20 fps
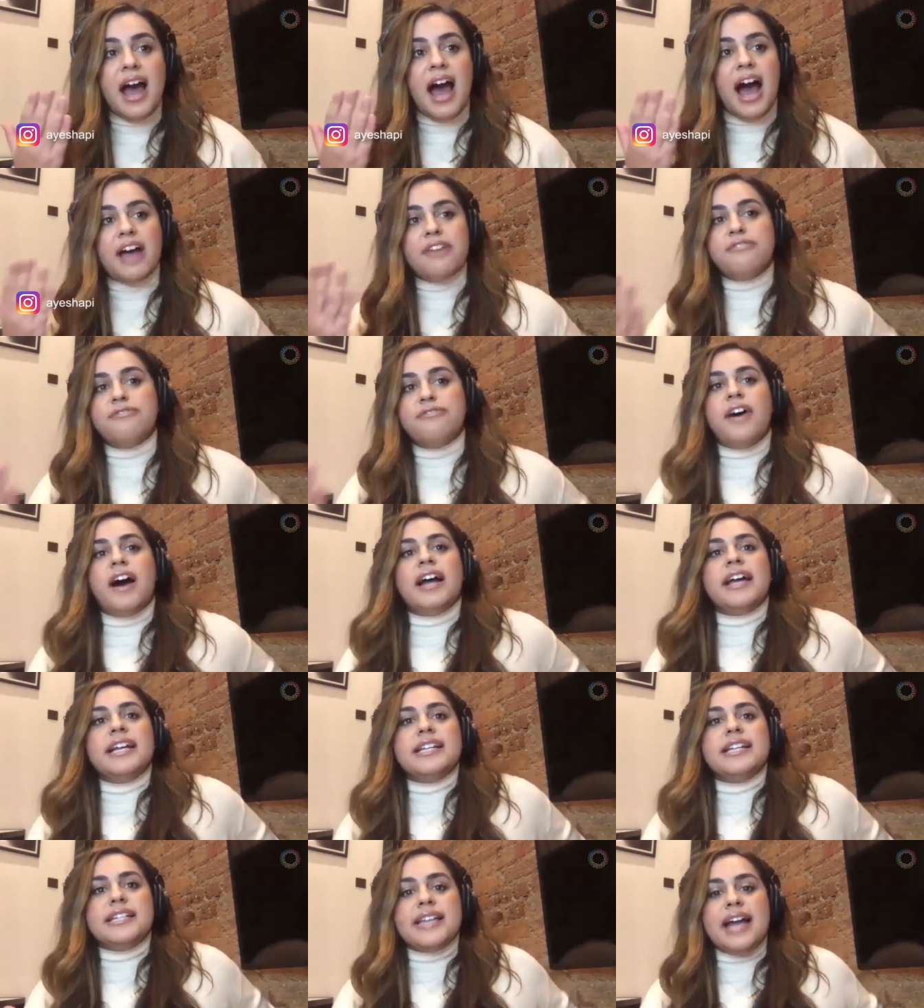I
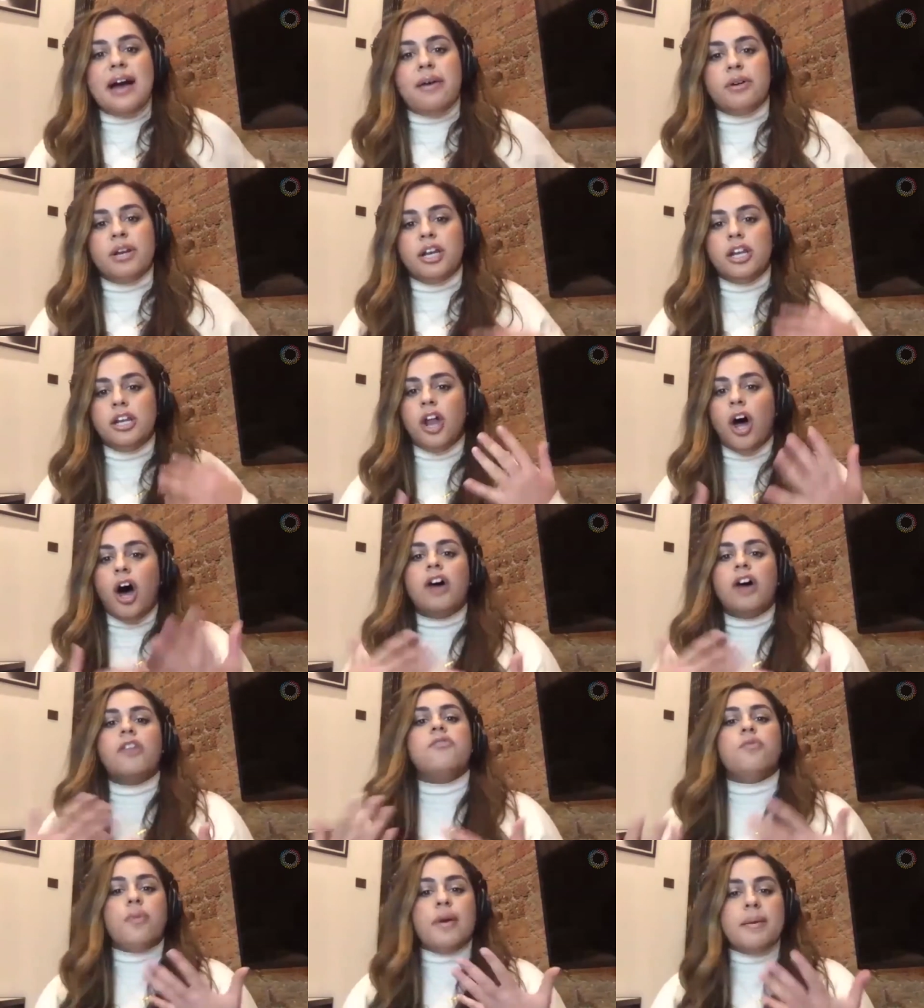find now a lot
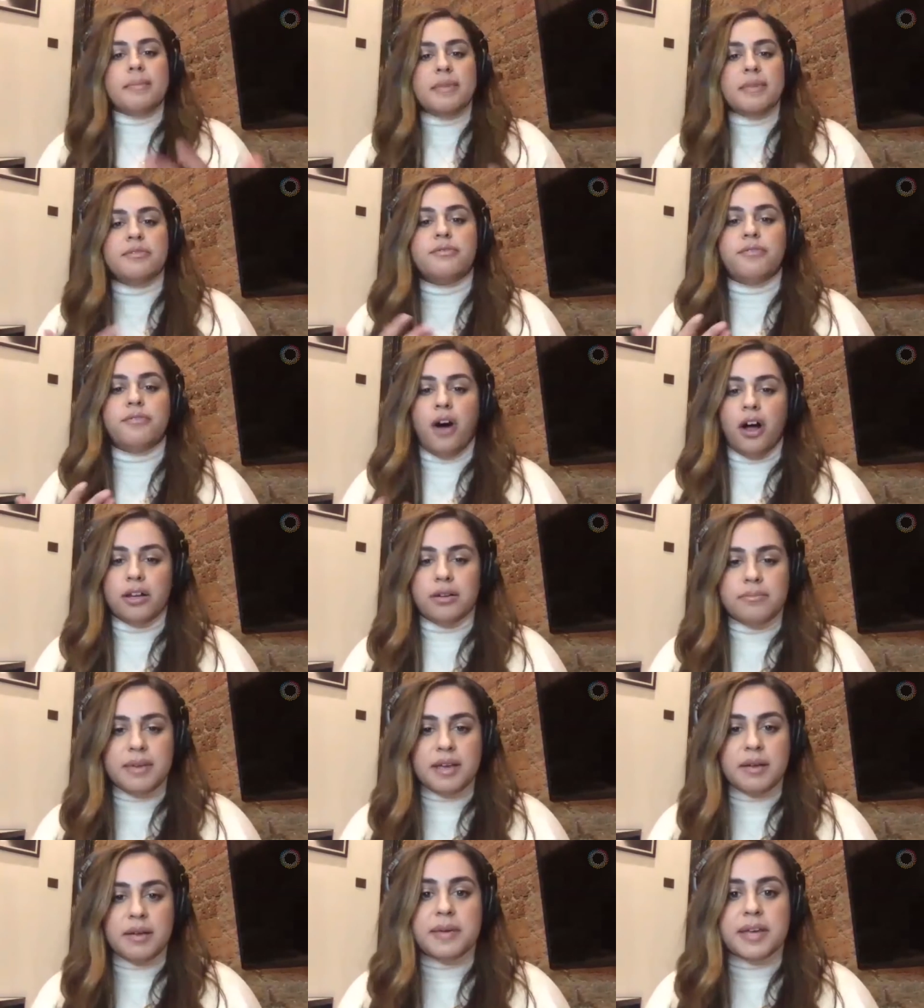of women follow me